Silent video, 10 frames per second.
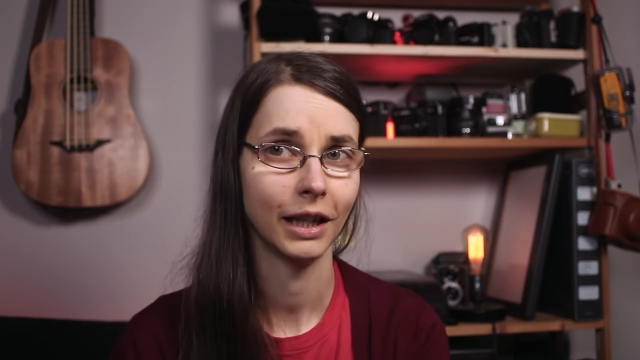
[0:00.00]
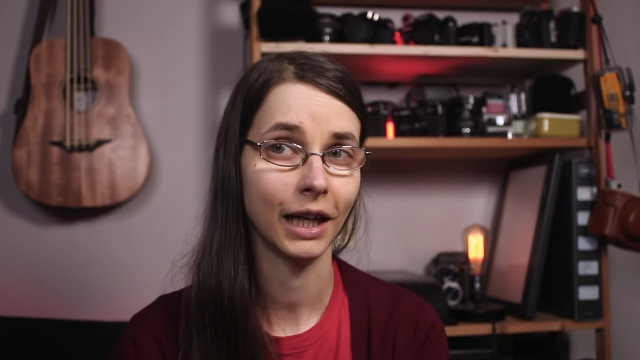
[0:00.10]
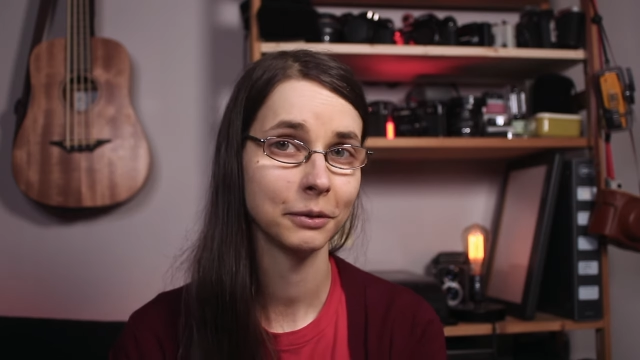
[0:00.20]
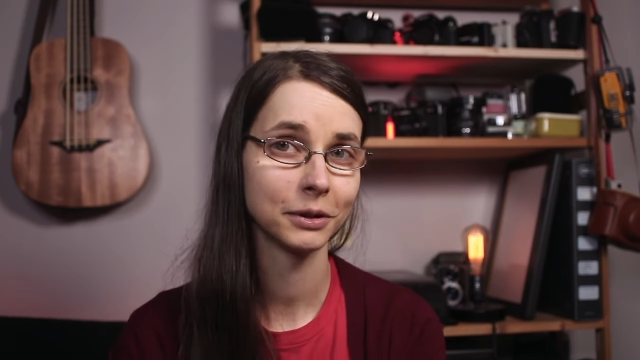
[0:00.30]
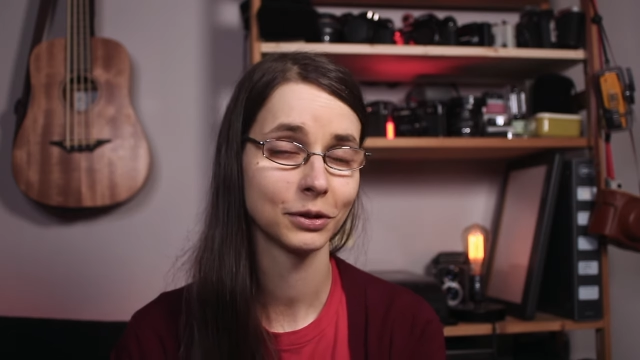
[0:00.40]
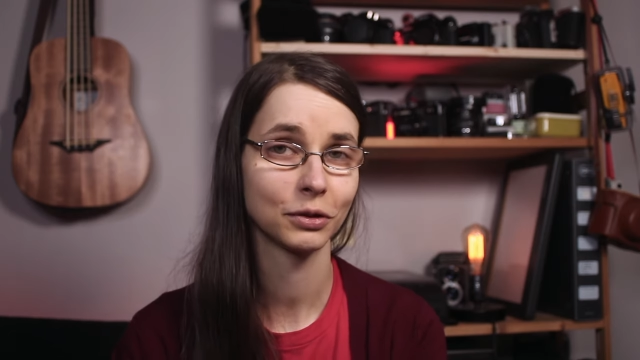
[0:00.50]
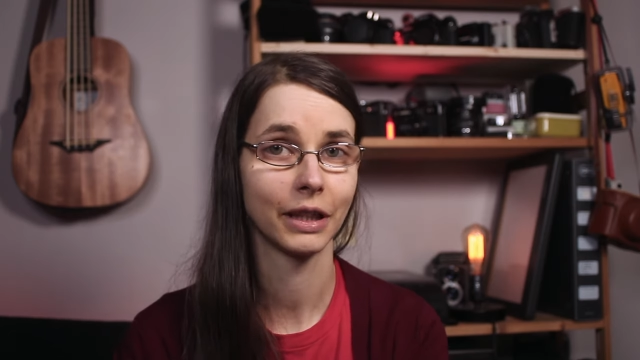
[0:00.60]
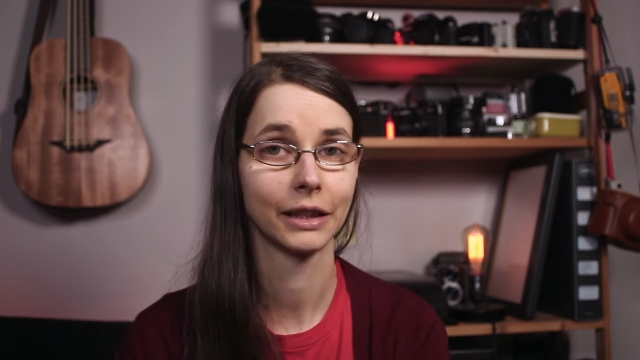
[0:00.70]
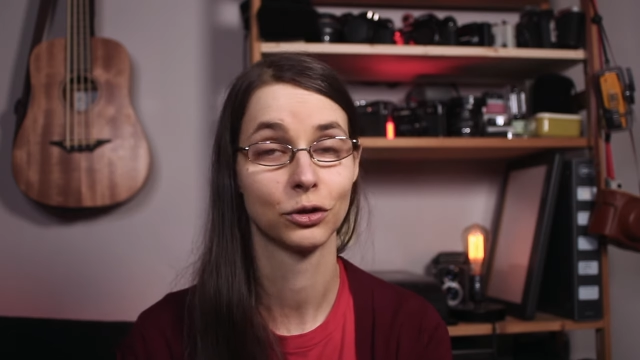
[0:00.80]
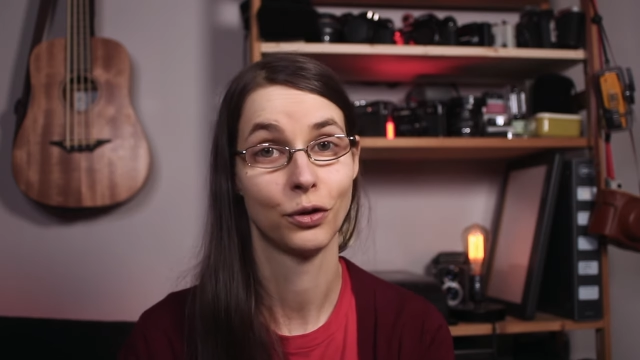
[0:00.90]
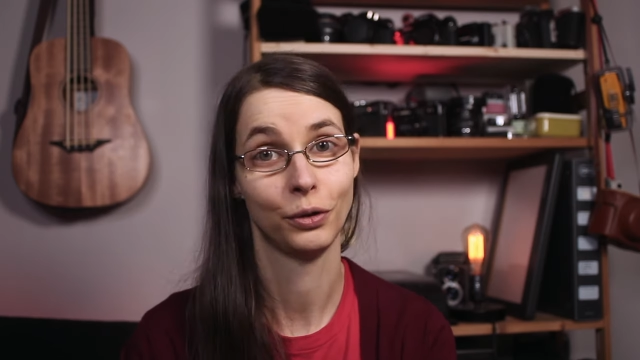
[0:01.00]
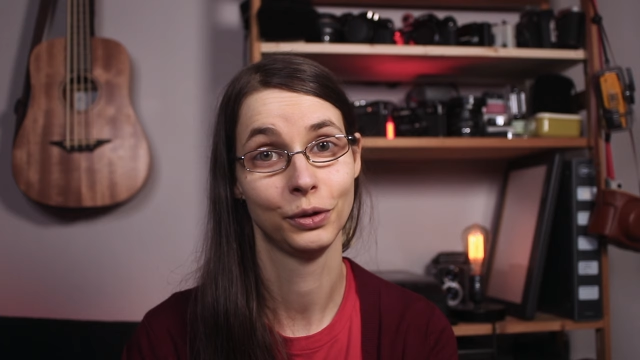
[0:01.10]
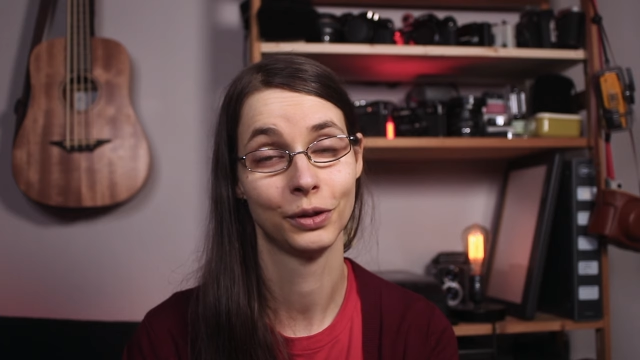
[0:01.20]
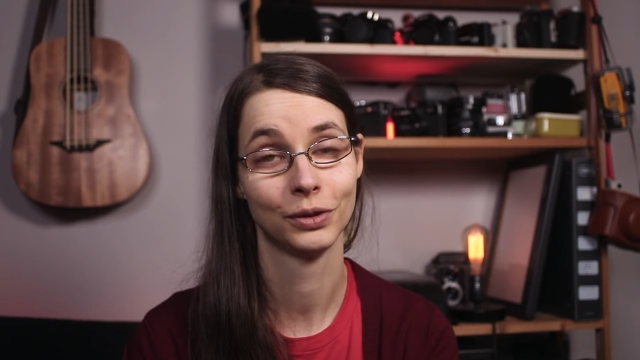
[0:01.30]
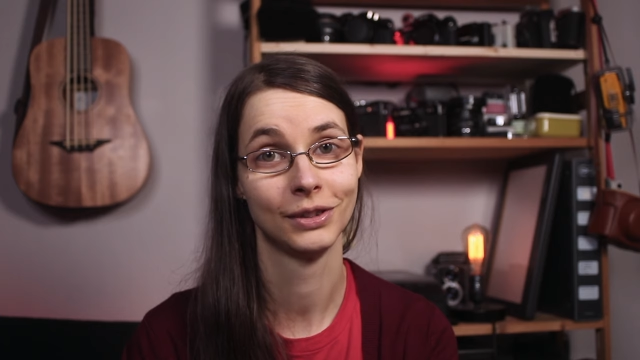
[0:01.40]
I was trying to
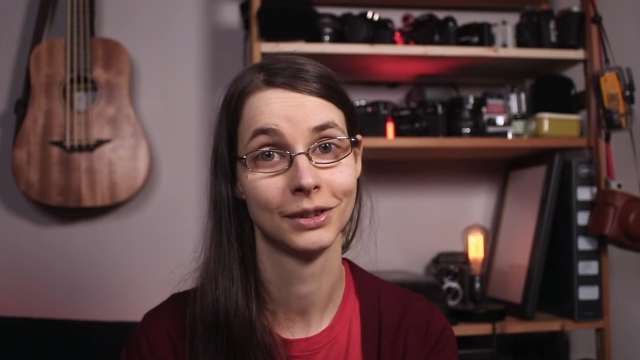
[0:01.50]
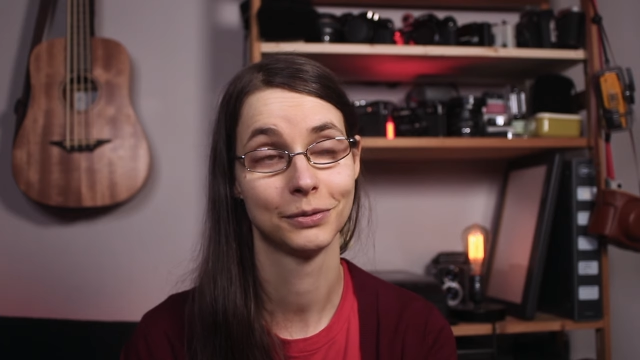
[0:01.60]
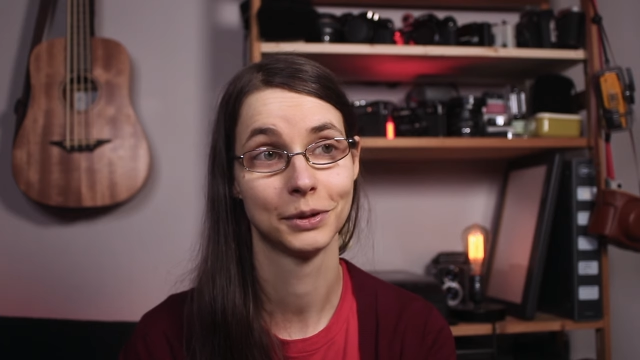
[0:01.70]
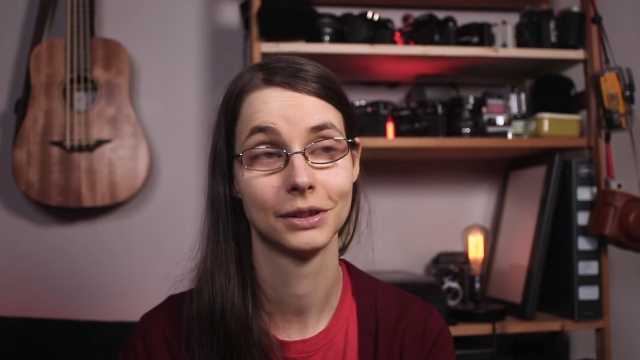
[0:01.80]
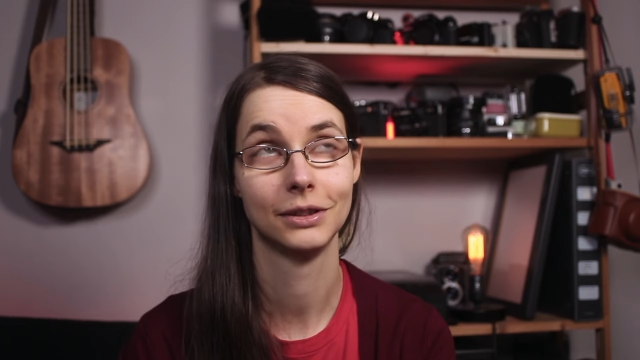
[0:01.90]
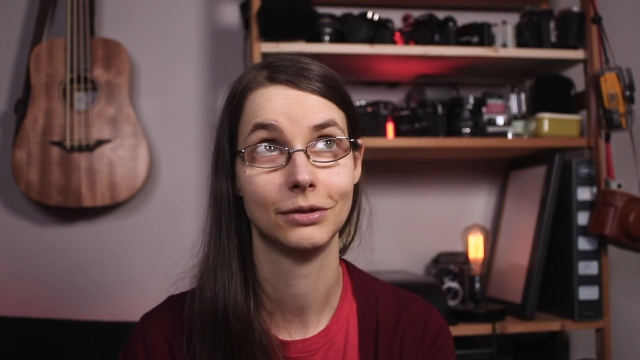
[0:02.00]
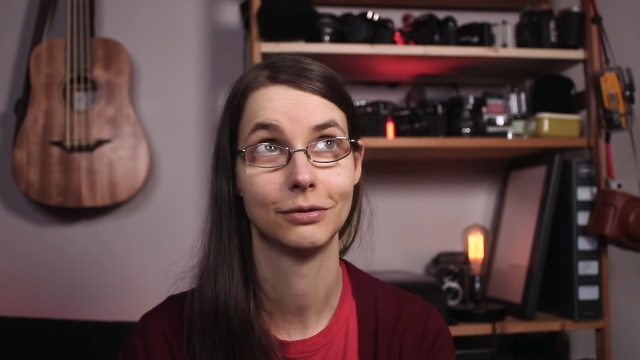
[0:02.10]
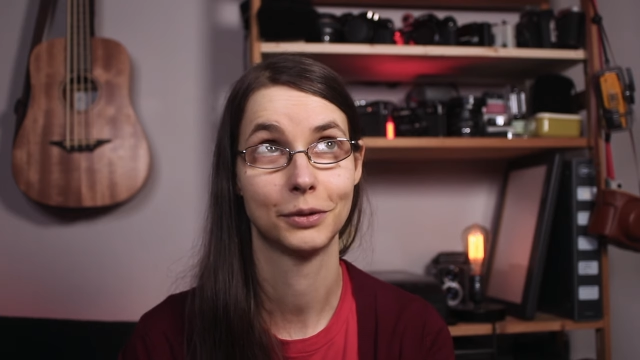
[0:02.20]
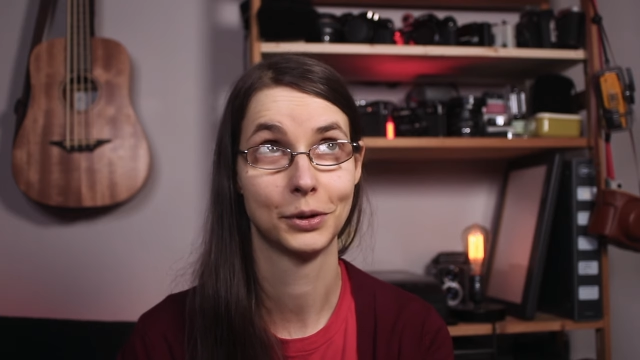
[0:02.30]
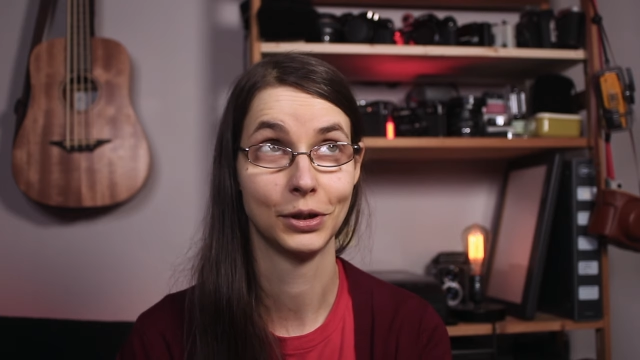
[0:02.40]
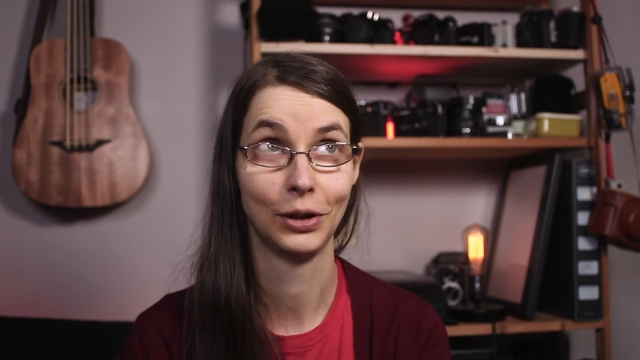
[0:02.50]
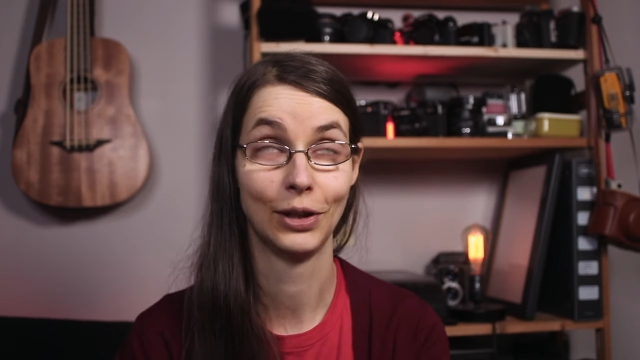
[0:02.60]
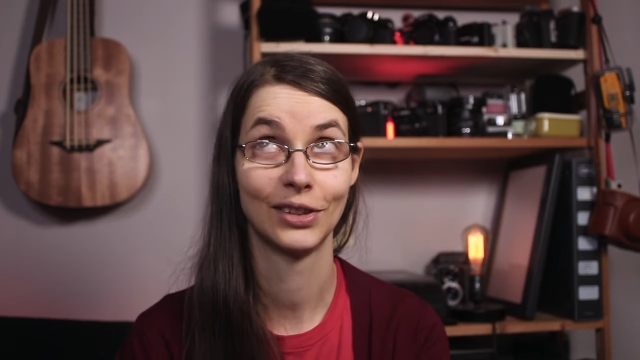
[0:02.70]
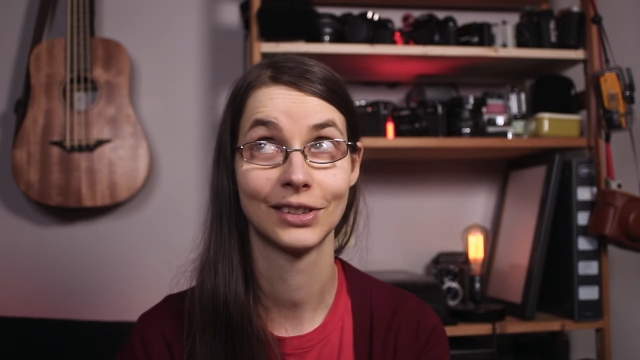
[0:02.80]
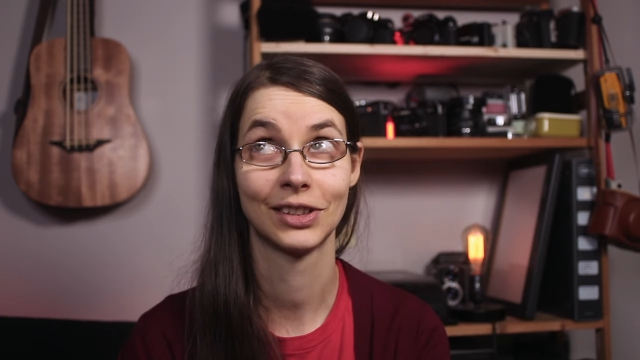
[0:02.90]
hold onto this footage for a
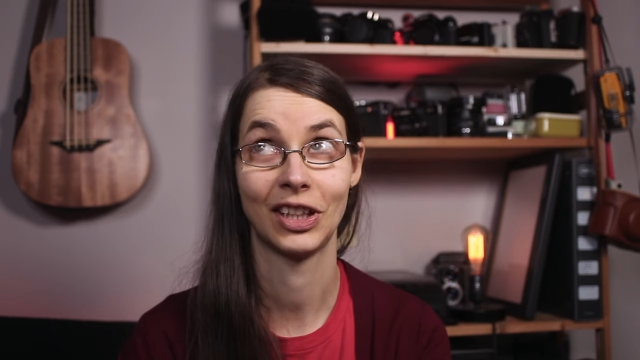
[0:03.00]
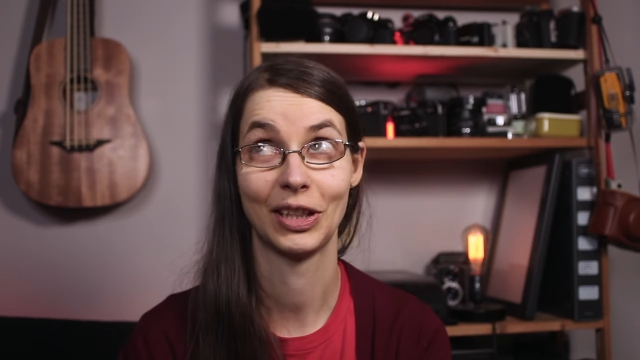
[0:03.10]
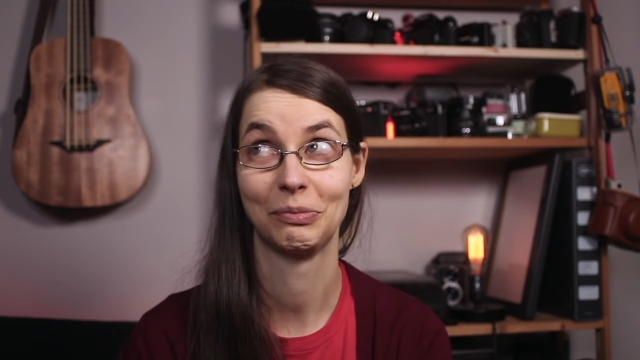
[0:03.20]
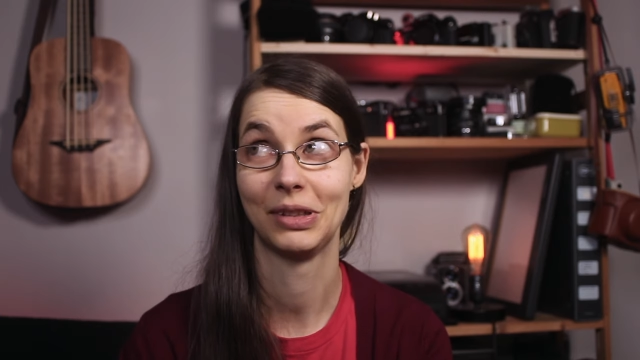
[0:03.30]
long time